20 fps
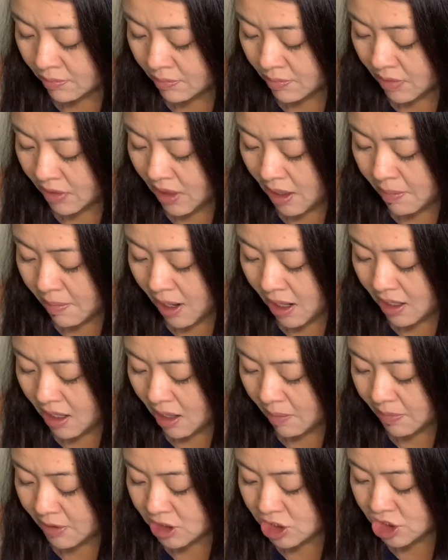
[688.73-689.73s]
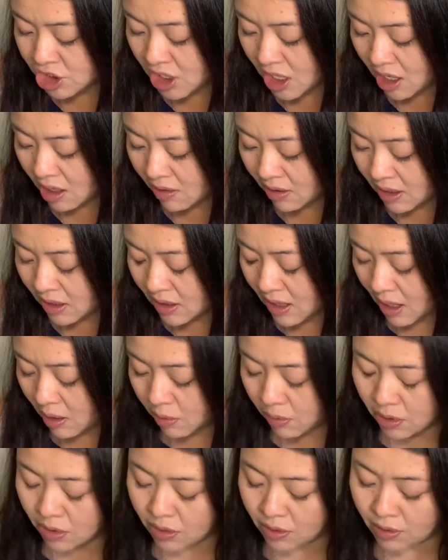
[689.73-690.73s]
They might not be sharing that
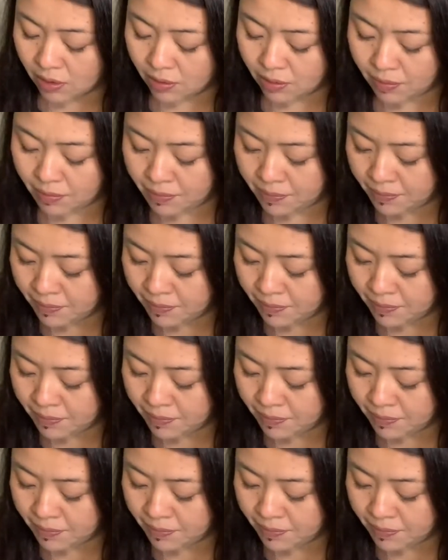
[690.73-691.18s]
with you.